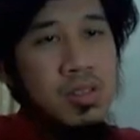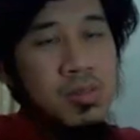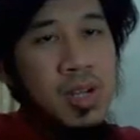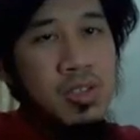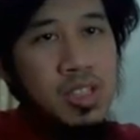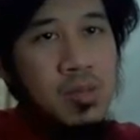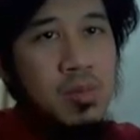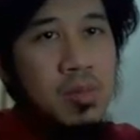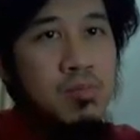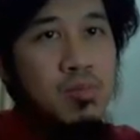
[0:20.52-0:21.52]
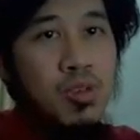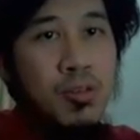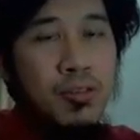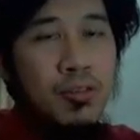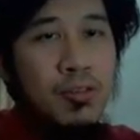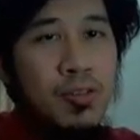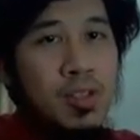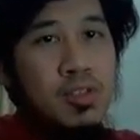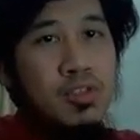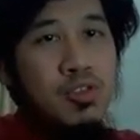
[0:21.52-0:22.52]
the manuscript will be moved
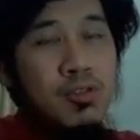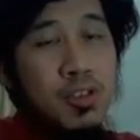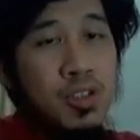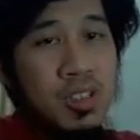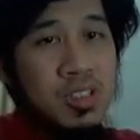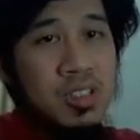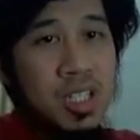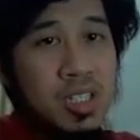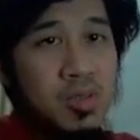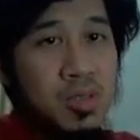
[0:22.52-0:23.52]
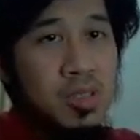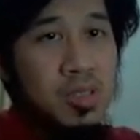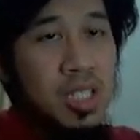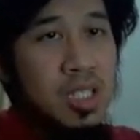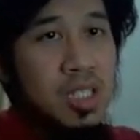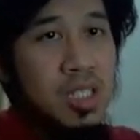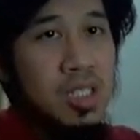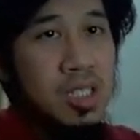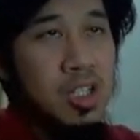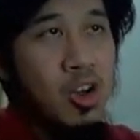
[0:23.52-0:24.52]
to further stage, which is in
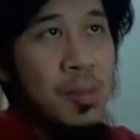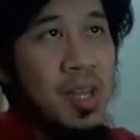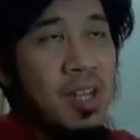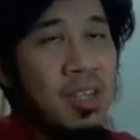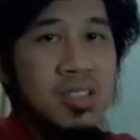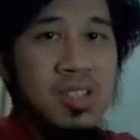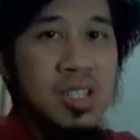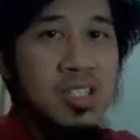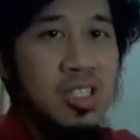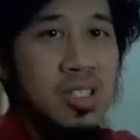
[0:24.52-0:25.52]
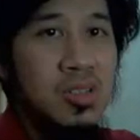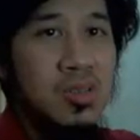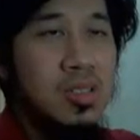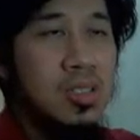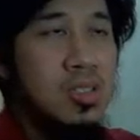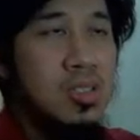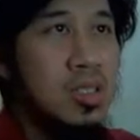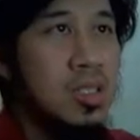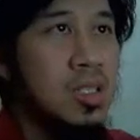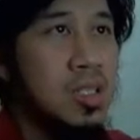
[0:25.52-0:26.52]
the copy editing section, which is
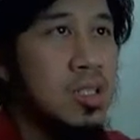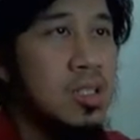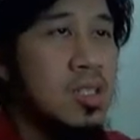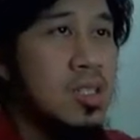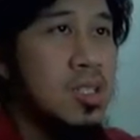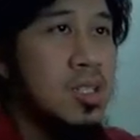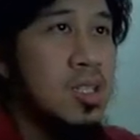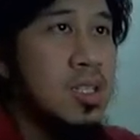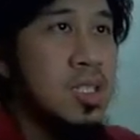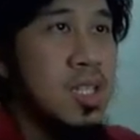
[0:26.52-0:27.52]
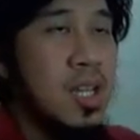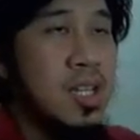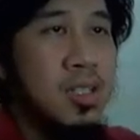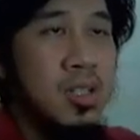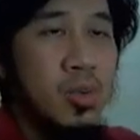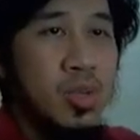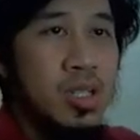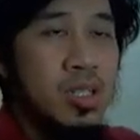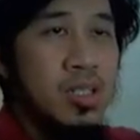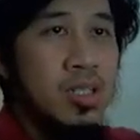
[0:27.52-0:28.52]
the editor
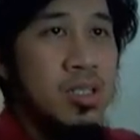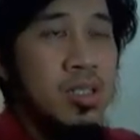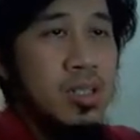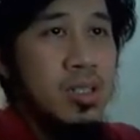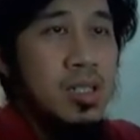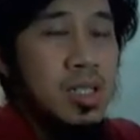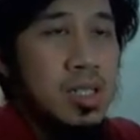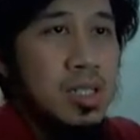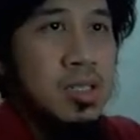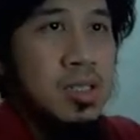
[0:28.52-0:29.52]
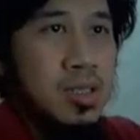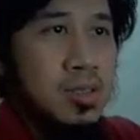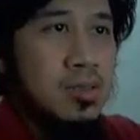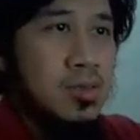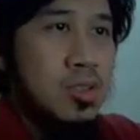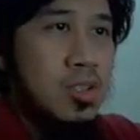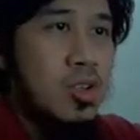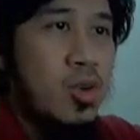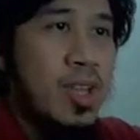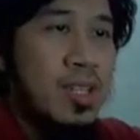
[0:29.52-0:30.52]
will uh,
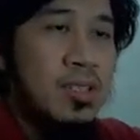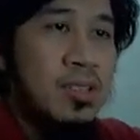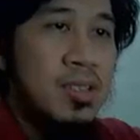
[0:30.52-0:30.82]
correct